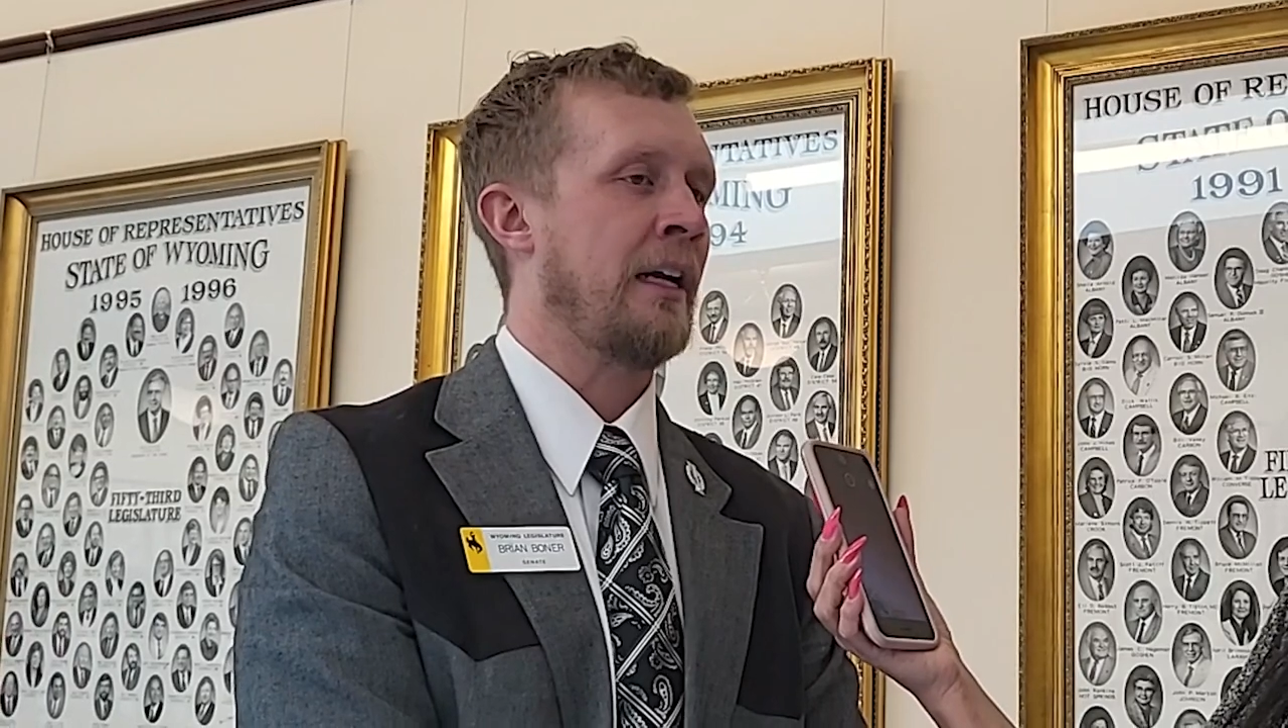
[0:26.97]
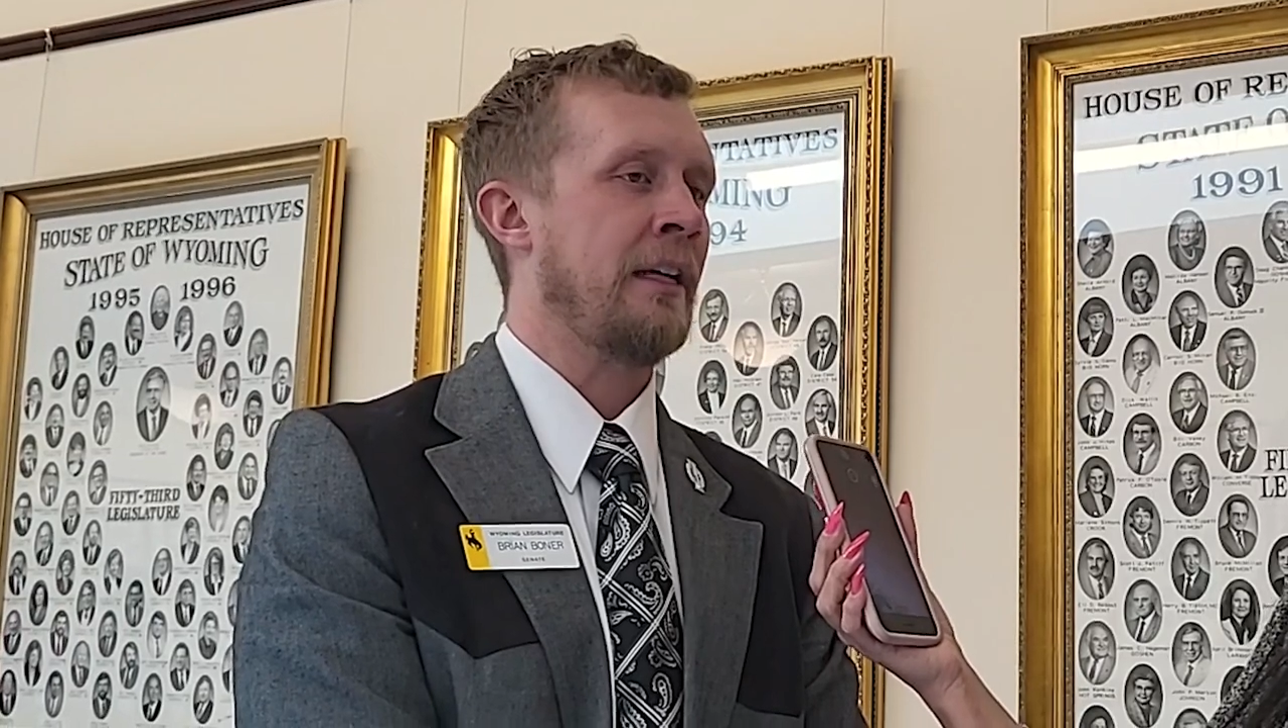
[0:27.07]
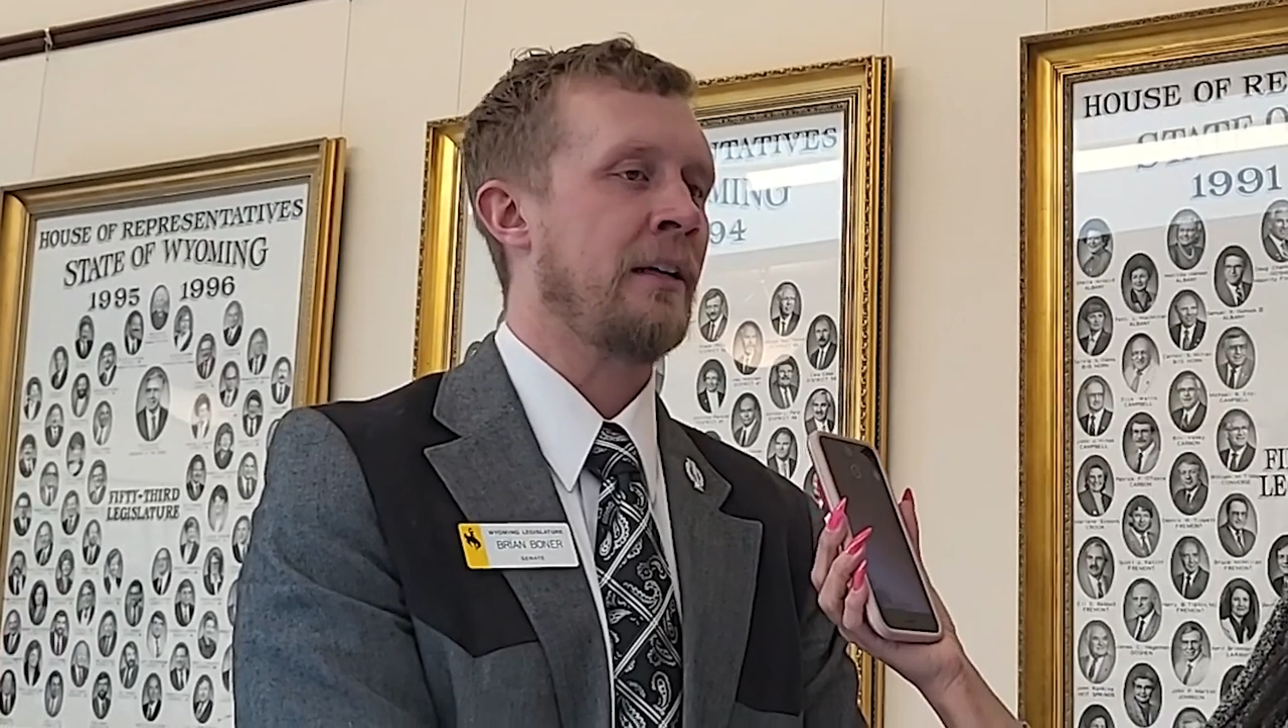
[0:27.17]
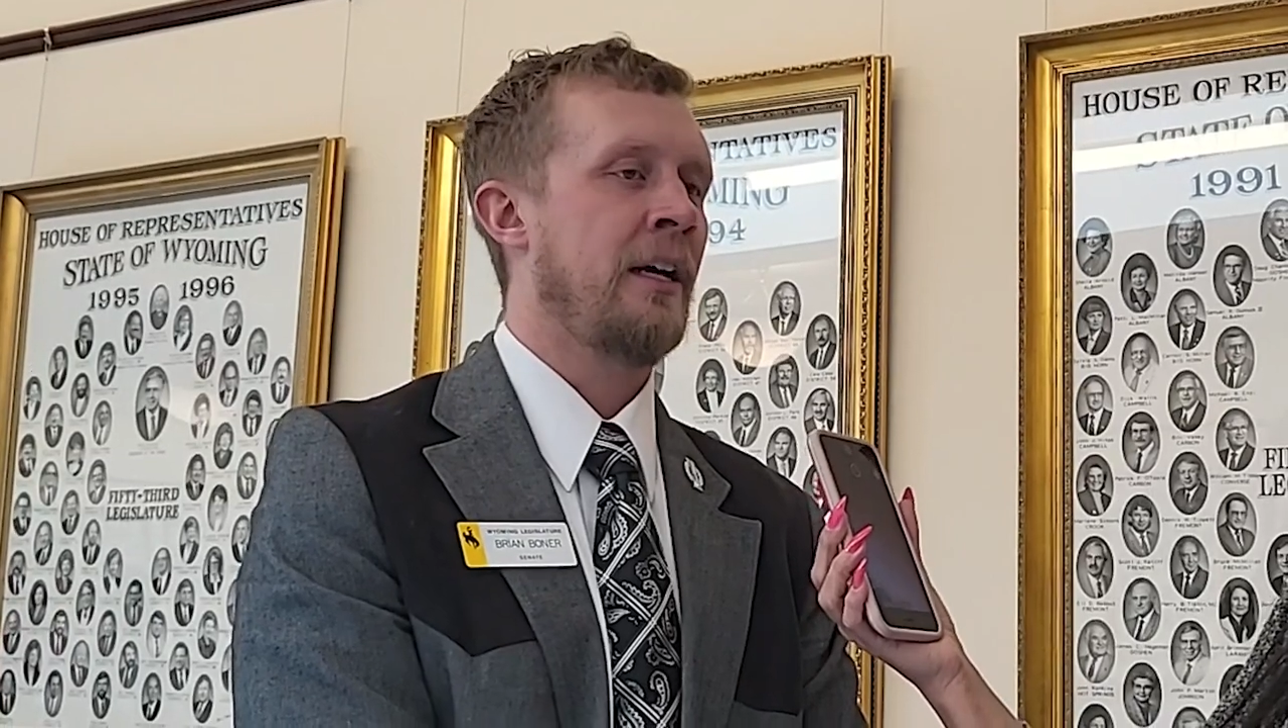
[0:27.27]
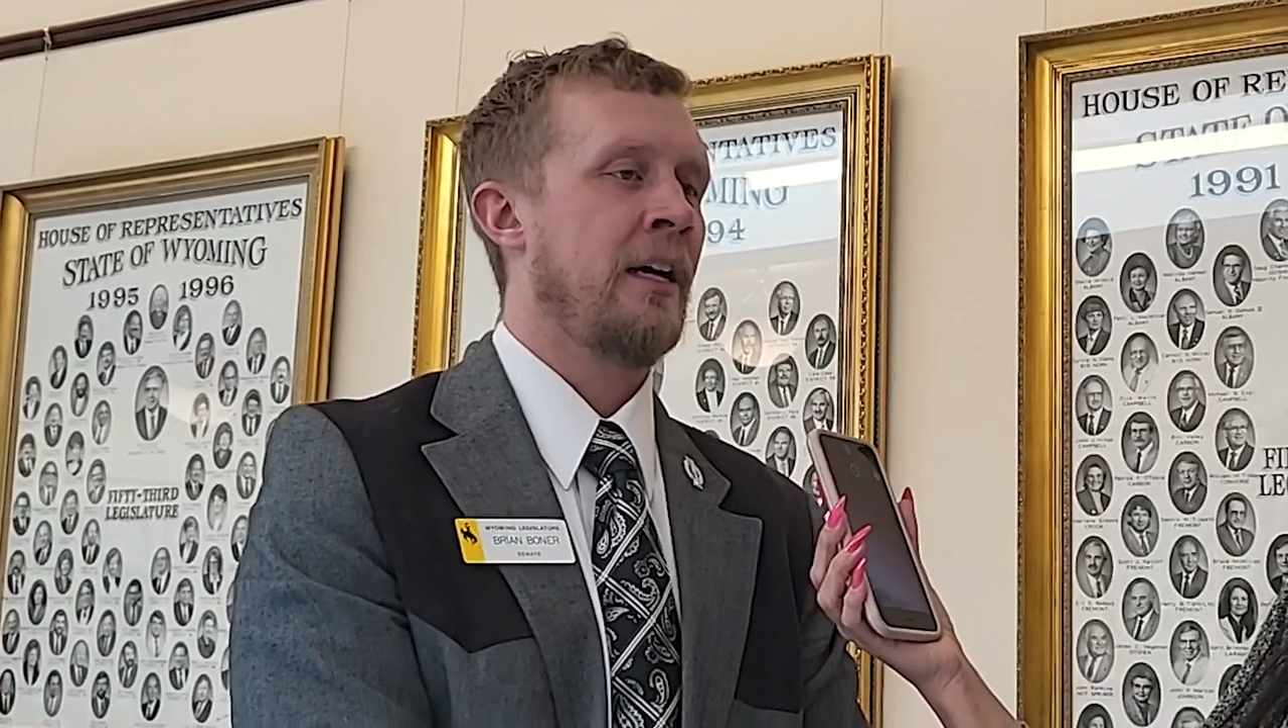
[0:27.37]

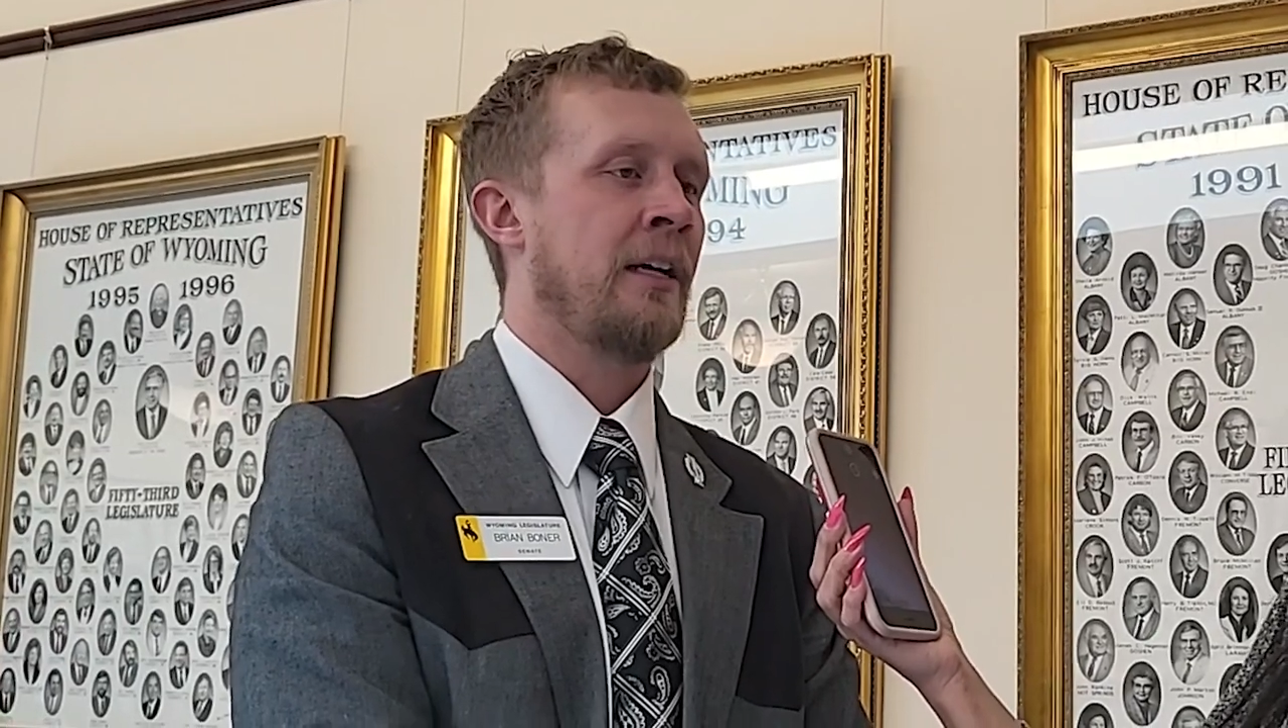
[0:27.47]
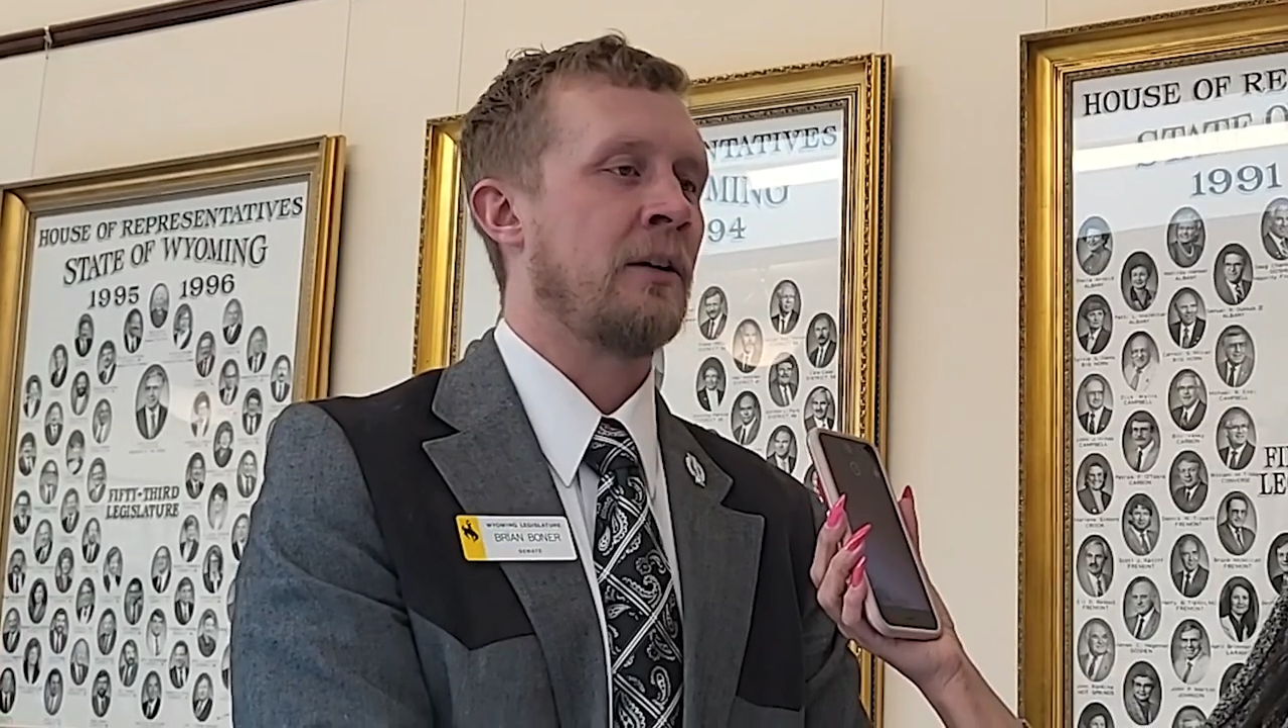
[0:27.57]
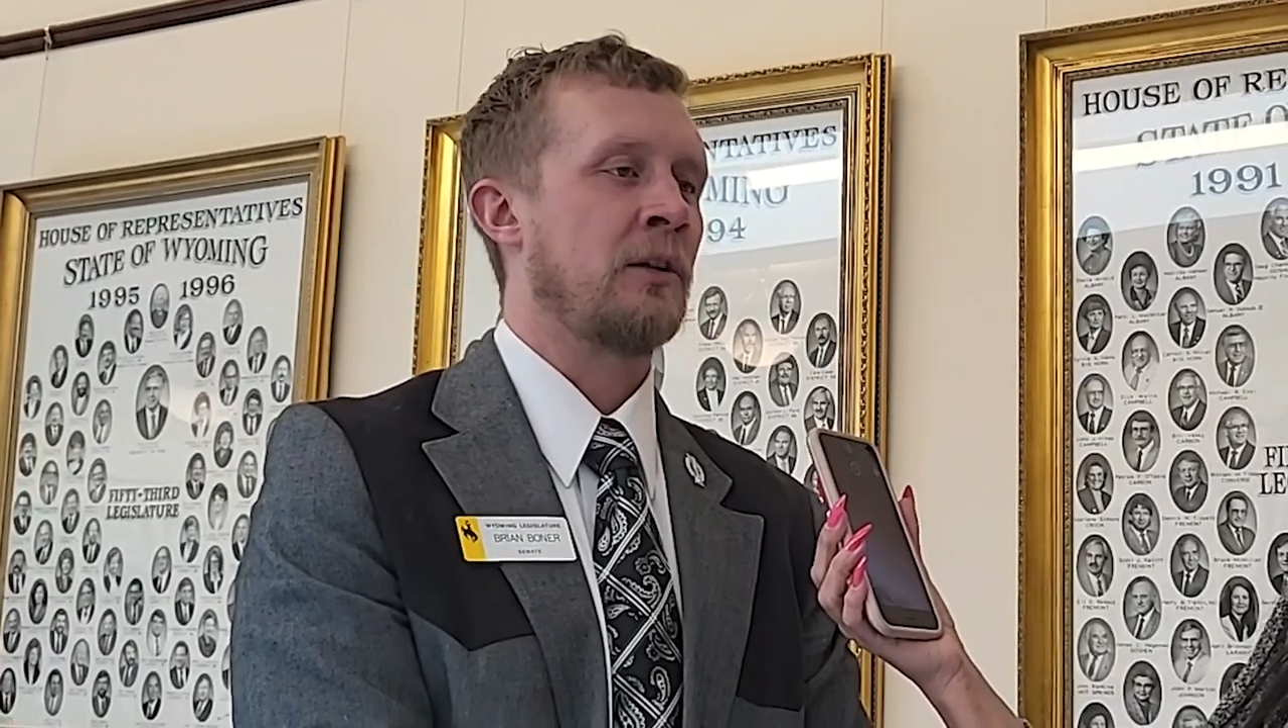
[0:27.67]
And, you know,